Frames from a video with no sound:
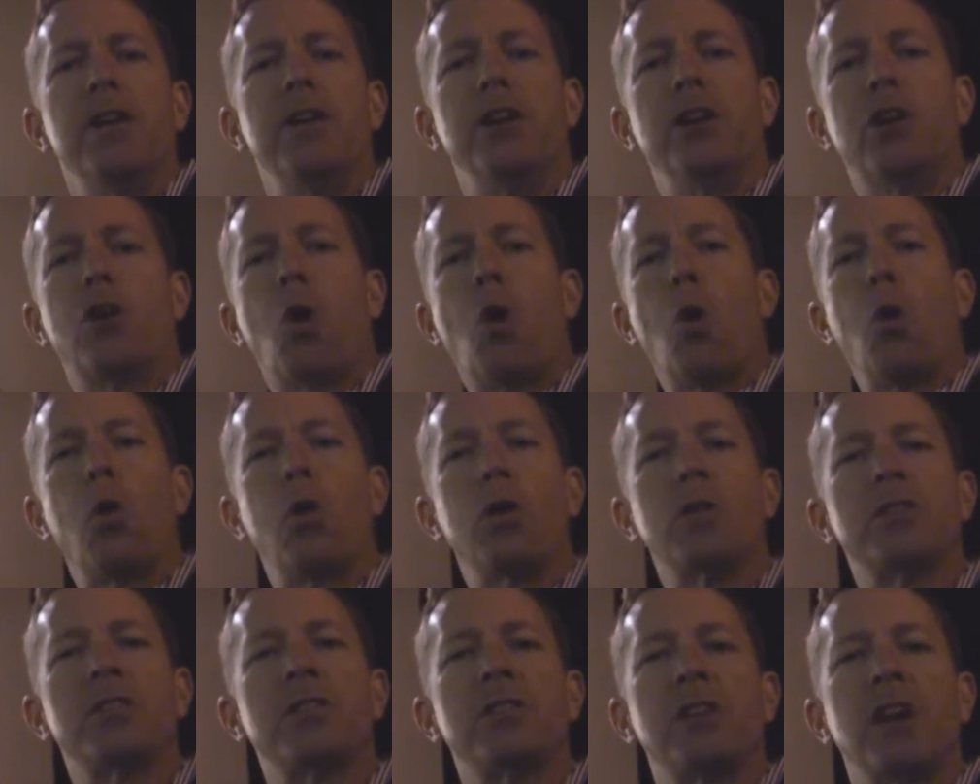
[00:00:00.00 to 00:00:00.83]

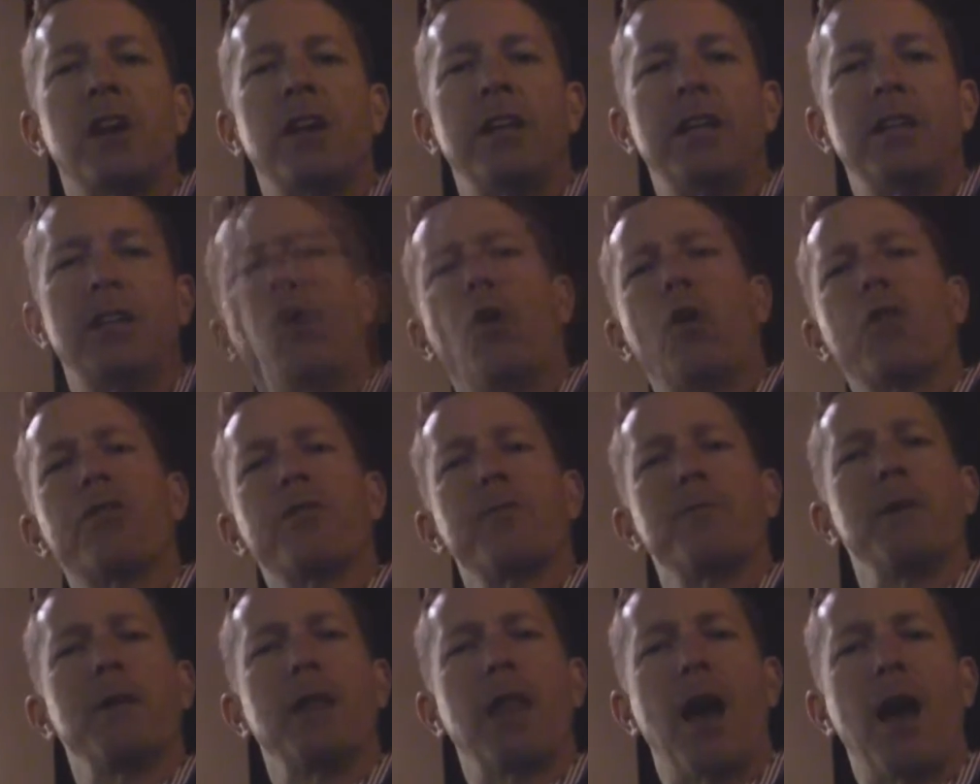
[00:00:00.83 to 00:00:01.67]
Nicola studied north
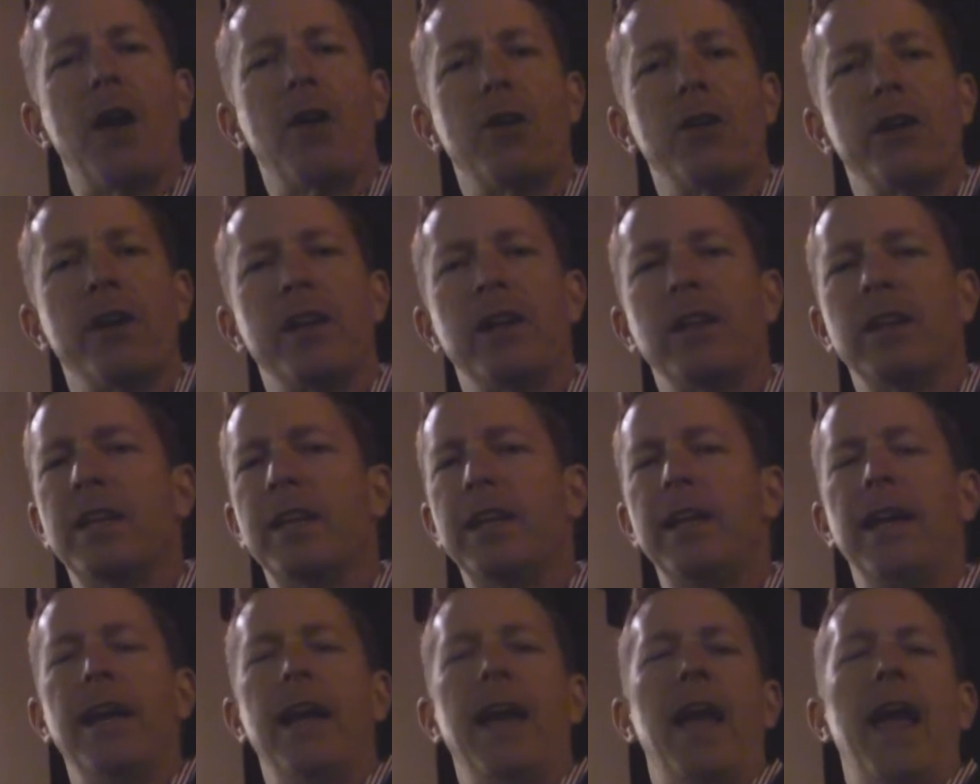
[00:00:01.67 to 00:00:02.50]
of Milano,
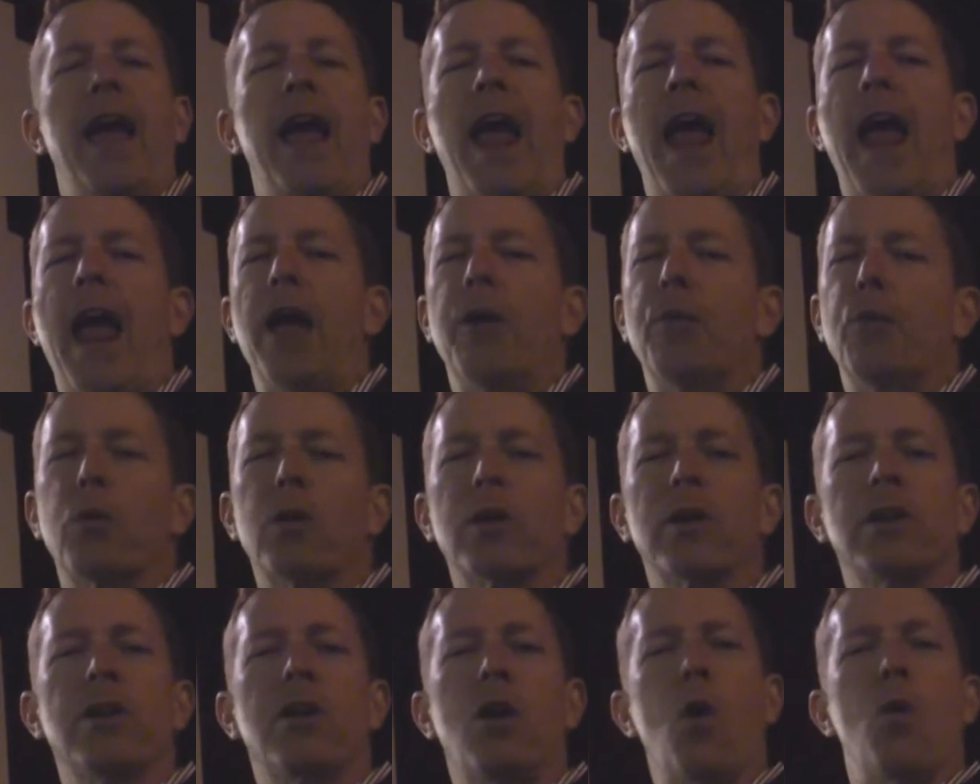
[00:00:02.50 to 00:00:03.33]
Italy, and
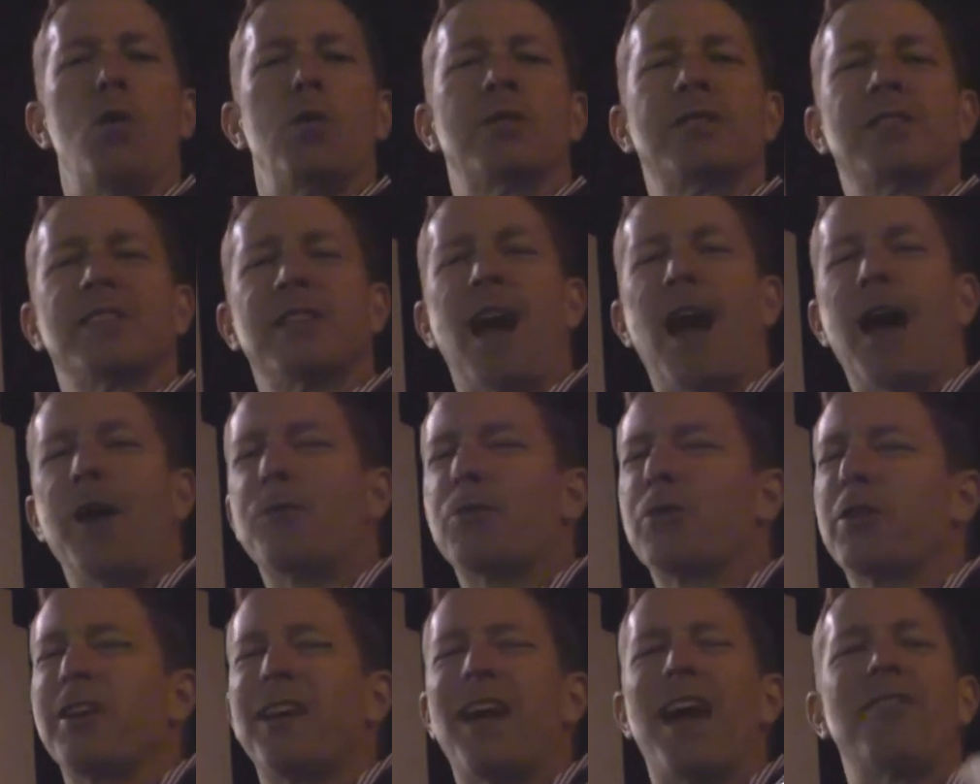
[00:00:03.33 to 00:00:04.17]
we're gonna go
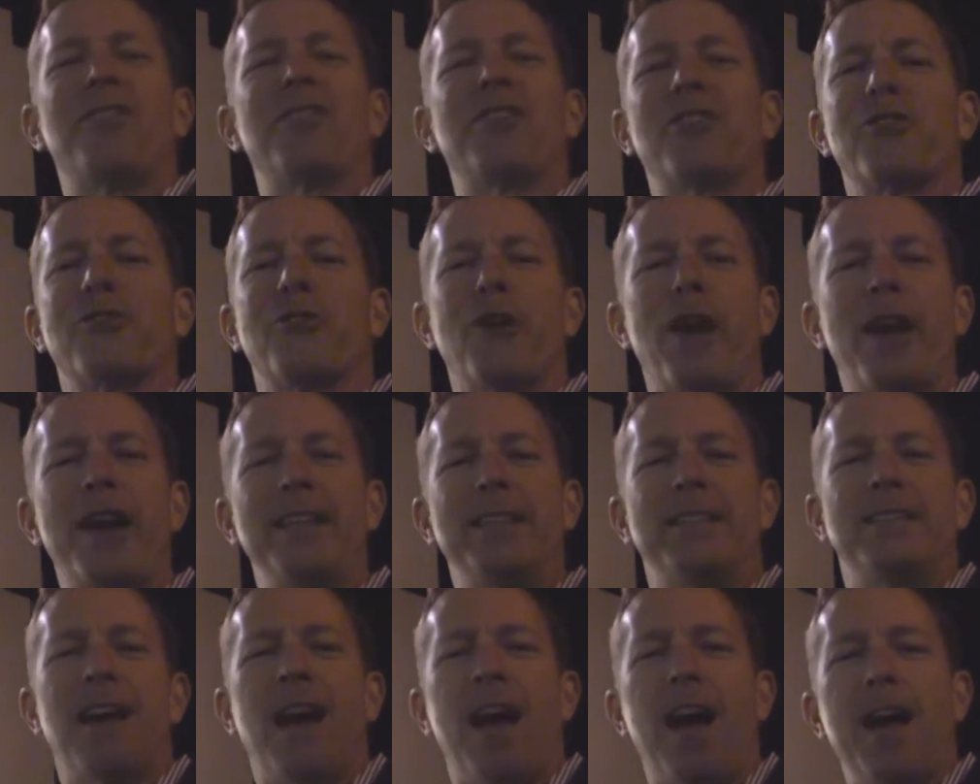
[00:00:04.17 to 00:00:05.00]
inside. We're gonna have a
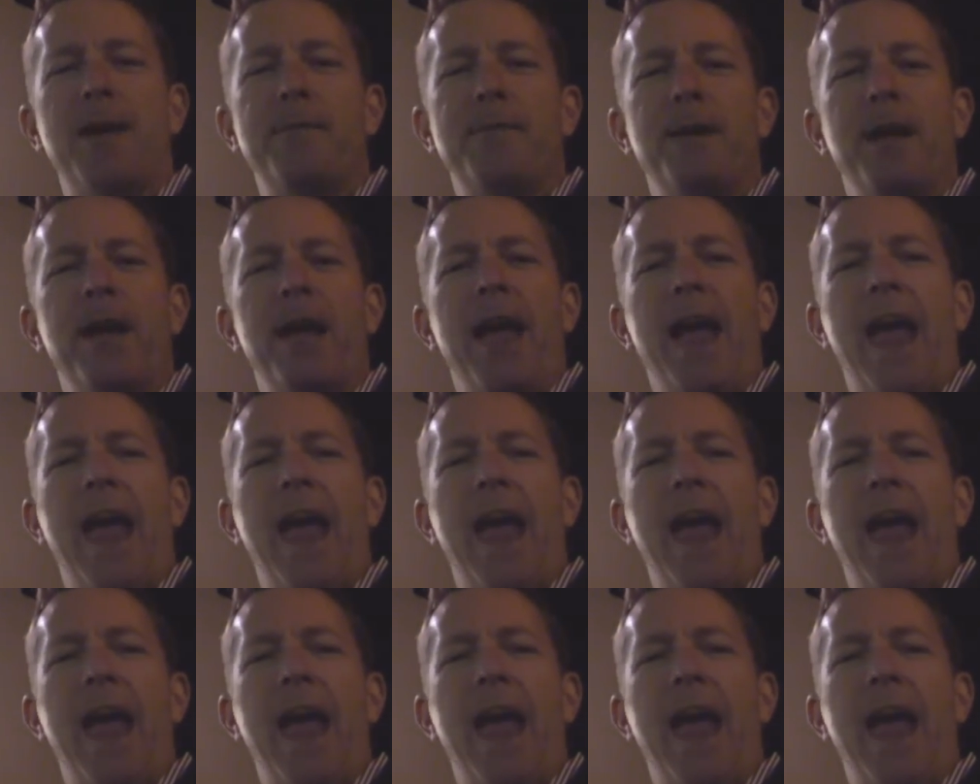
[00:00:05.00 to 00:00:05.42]
great time,